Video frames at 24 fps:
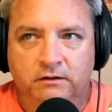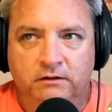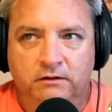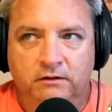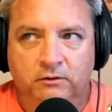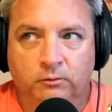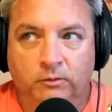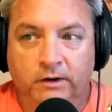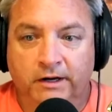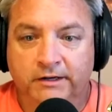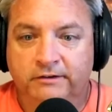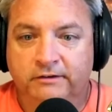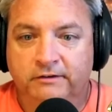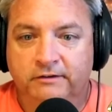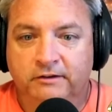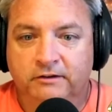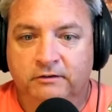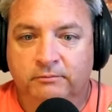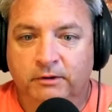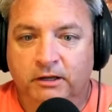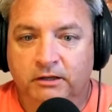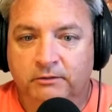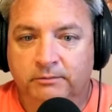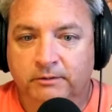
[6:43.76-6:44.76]
Watching this
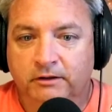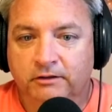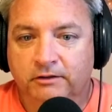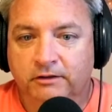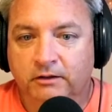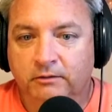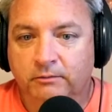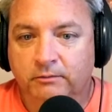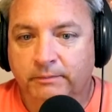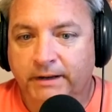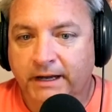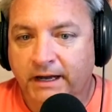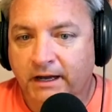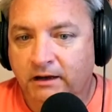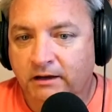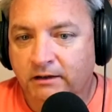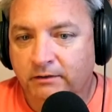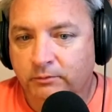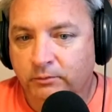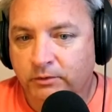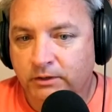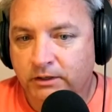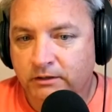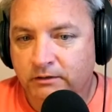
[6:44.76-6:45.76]
makes me think, man,
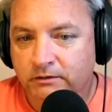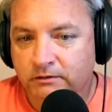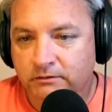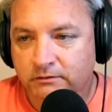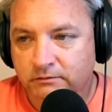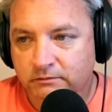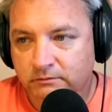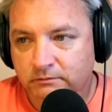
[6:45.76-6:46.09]
wow,